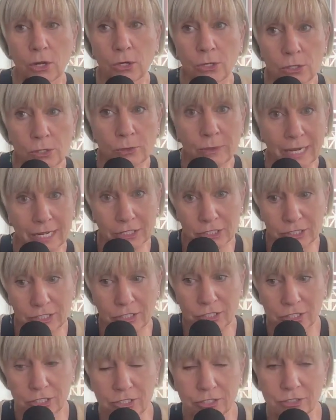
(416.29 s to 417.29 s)
who actually
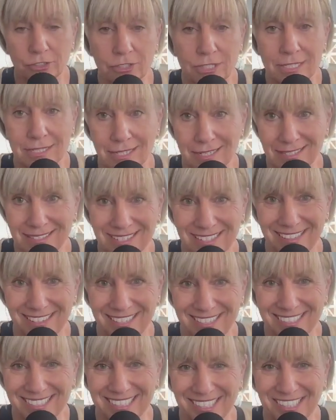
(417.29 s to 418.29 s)
just turned sixty
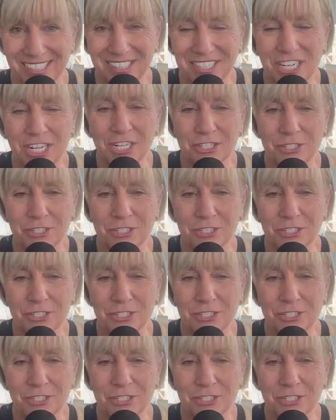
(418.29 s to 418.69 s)
this year.